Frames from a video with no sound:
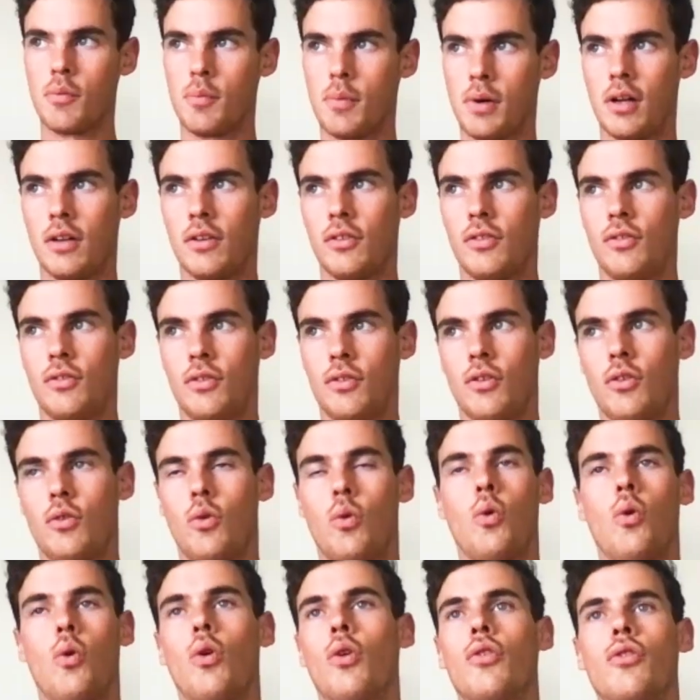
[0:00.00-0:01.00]
monster,
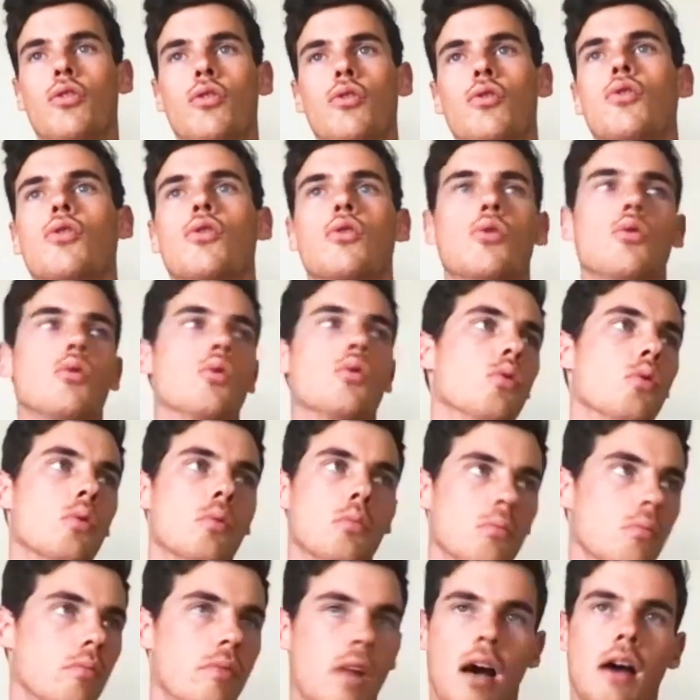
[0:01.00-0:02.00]
or do you
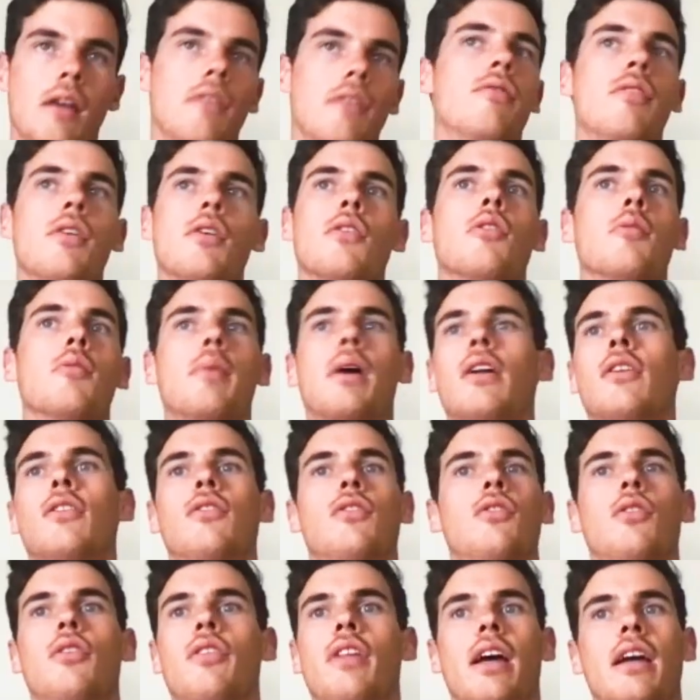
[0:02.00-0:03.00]
not fear the
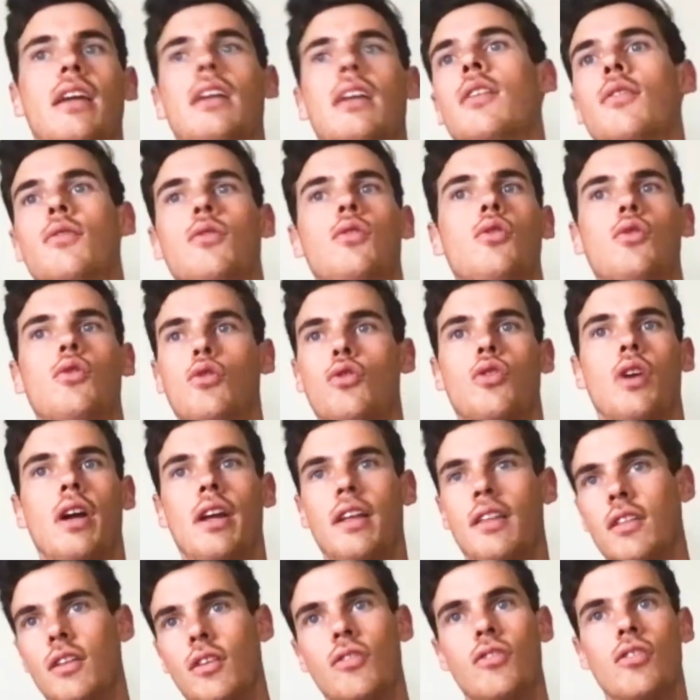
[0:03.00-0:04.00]
monster, and that gives you
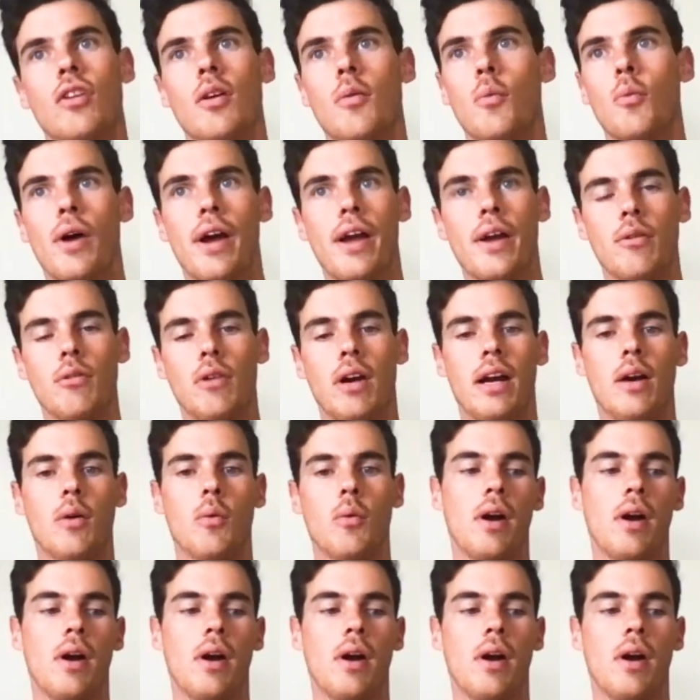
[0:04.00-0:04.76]
strength in some way, right?